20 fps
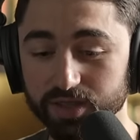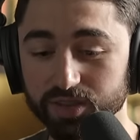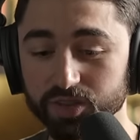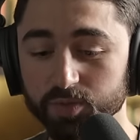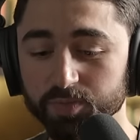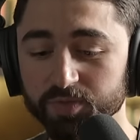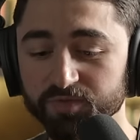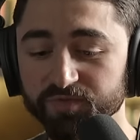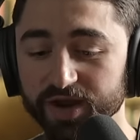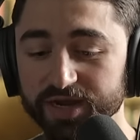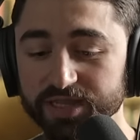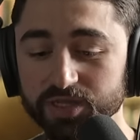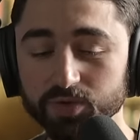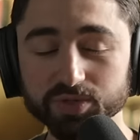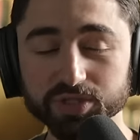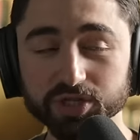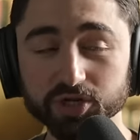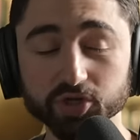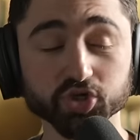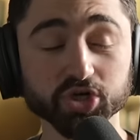They're providing you
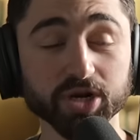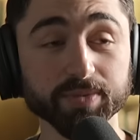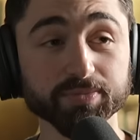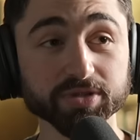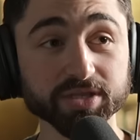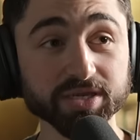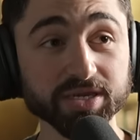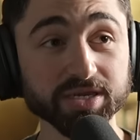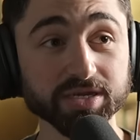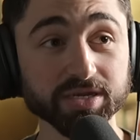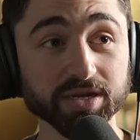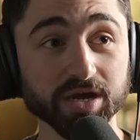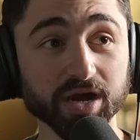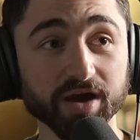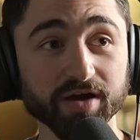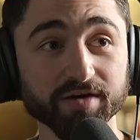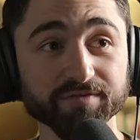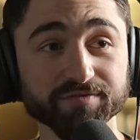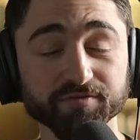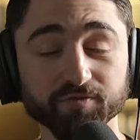a little trampoline yes.
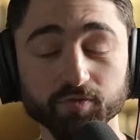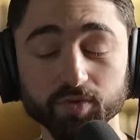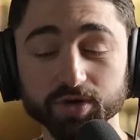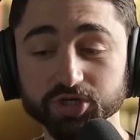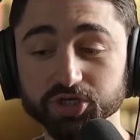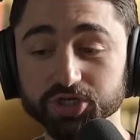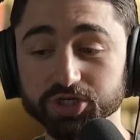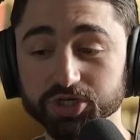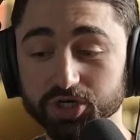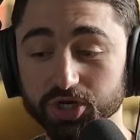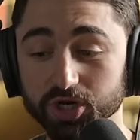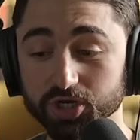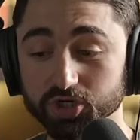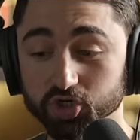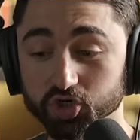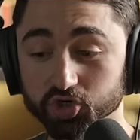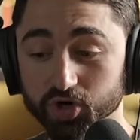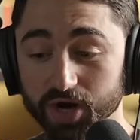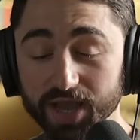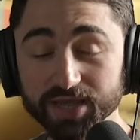off of which to
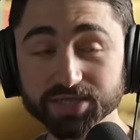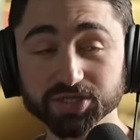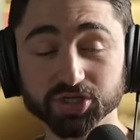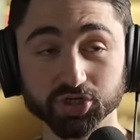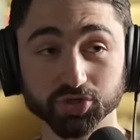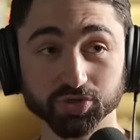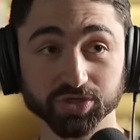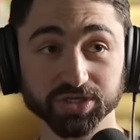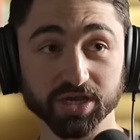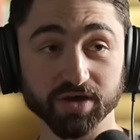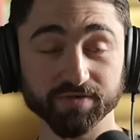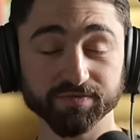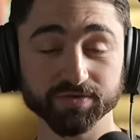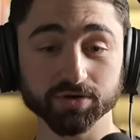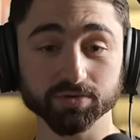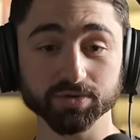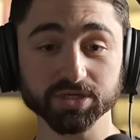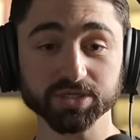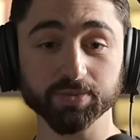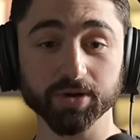contrast yourself and
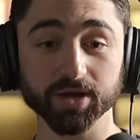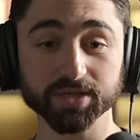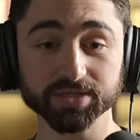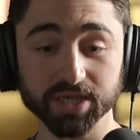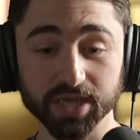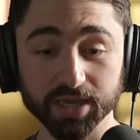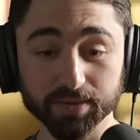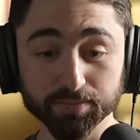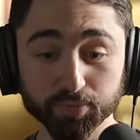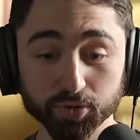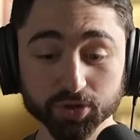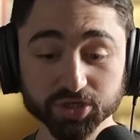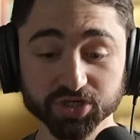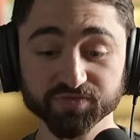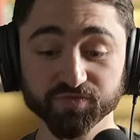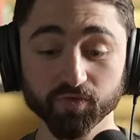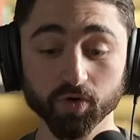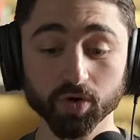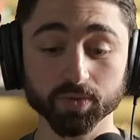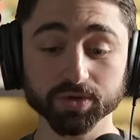your response and push
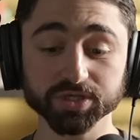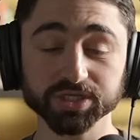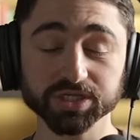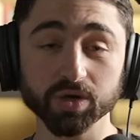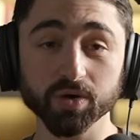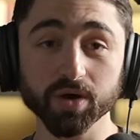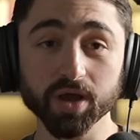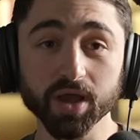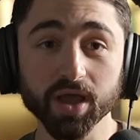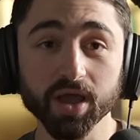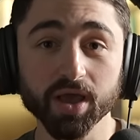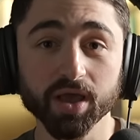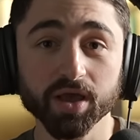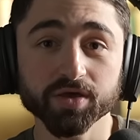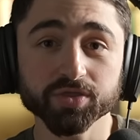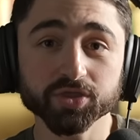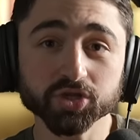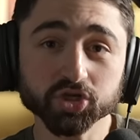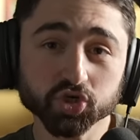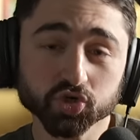forward. So
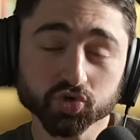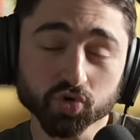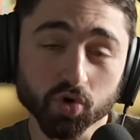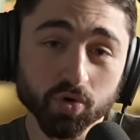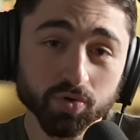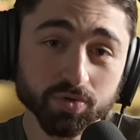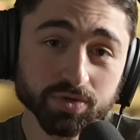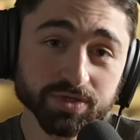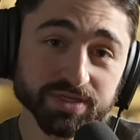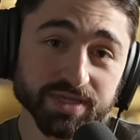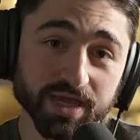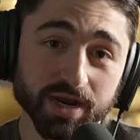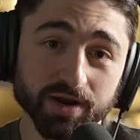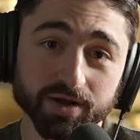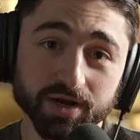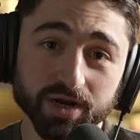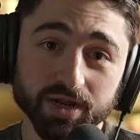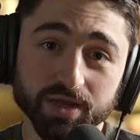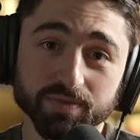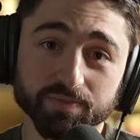the trolls that
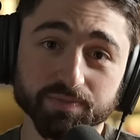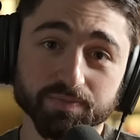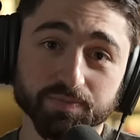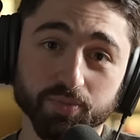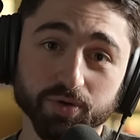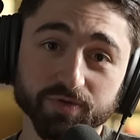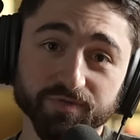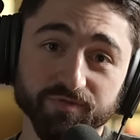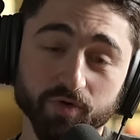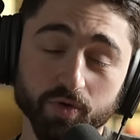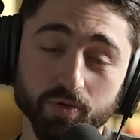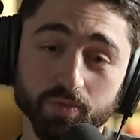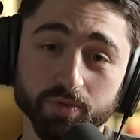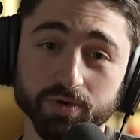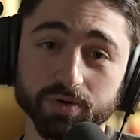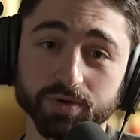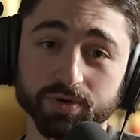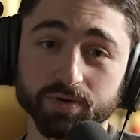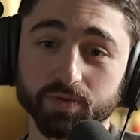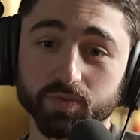are going to put
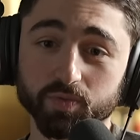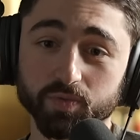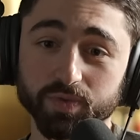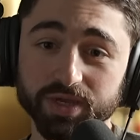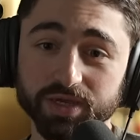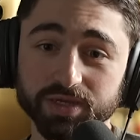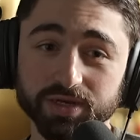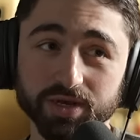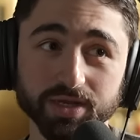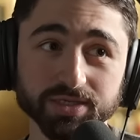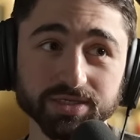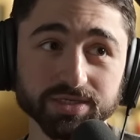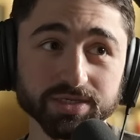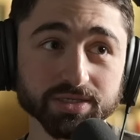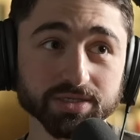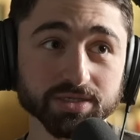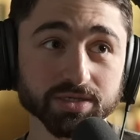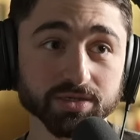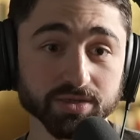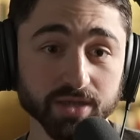forward. They're boosting nonsense,
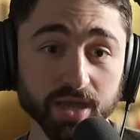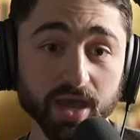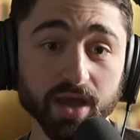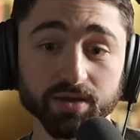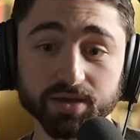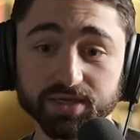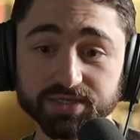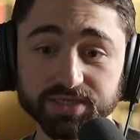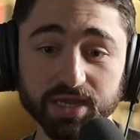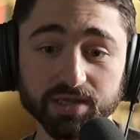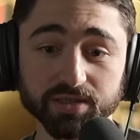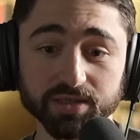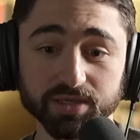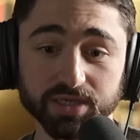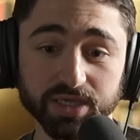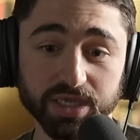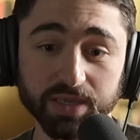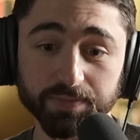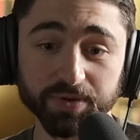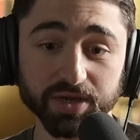your signal. Yeah, exactly.
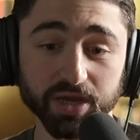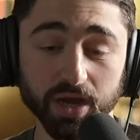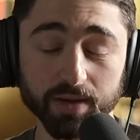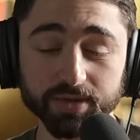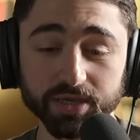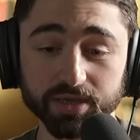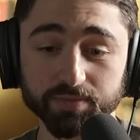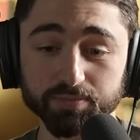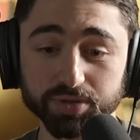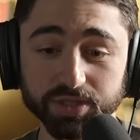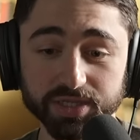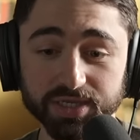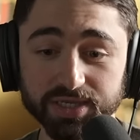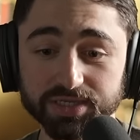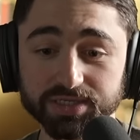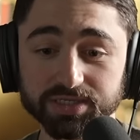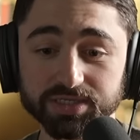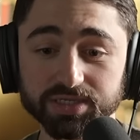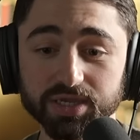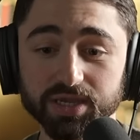Keep it coming,
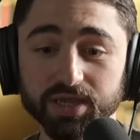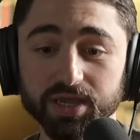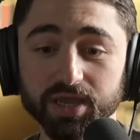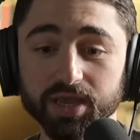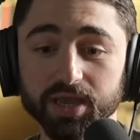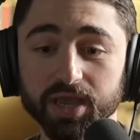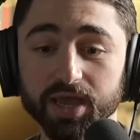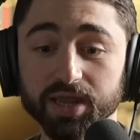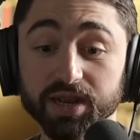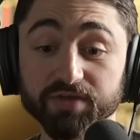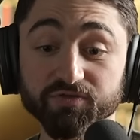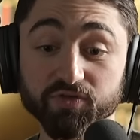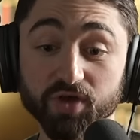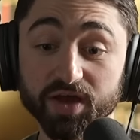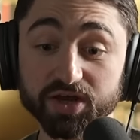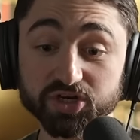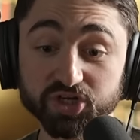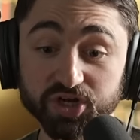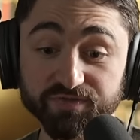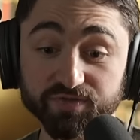please. And if you
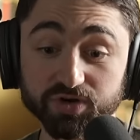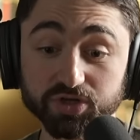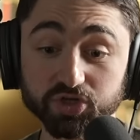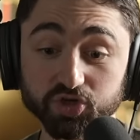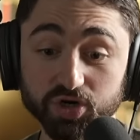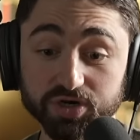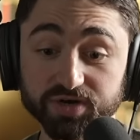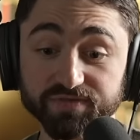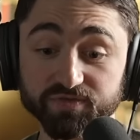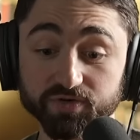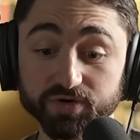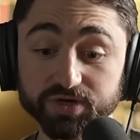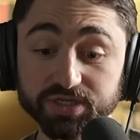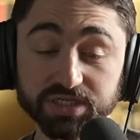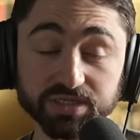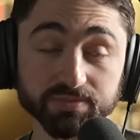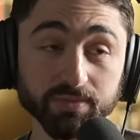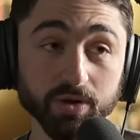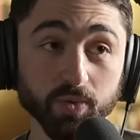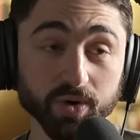actually have constructive
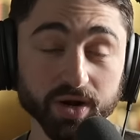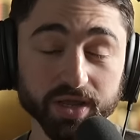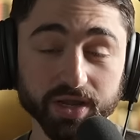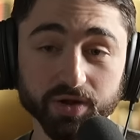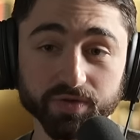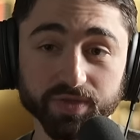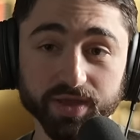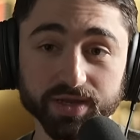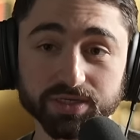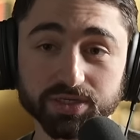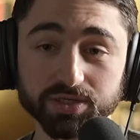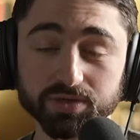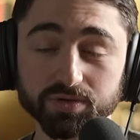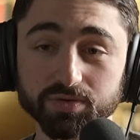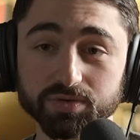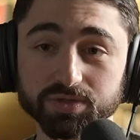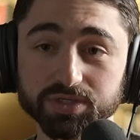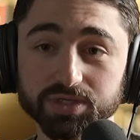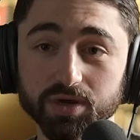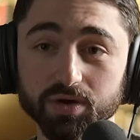criticism, I want to hear that too.
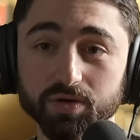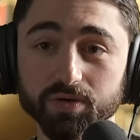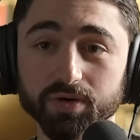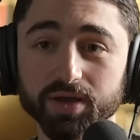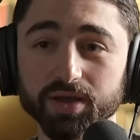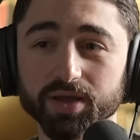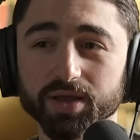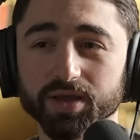So